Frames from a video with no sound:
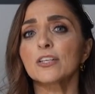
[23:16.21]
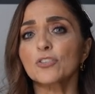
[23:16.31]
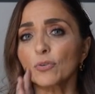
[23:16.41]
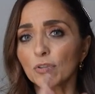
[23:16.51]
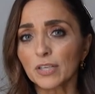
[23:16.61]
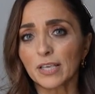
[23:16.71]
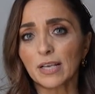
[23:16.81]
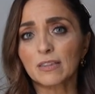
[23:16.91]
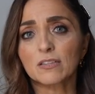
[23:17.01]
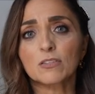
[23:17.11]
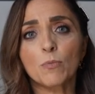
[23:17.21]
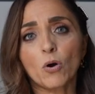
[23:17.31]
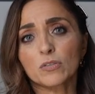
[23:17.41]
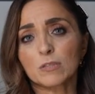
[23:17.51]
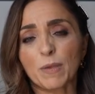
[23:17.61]
start looking at the
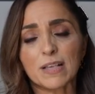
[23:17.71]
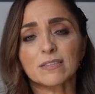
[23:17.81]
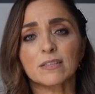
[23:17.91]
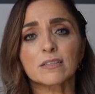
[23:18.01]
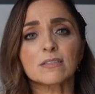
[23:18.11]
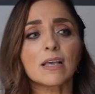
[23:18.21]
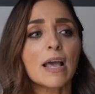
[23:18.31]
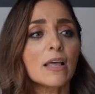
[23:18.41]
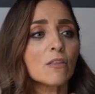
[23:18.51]
small spaces,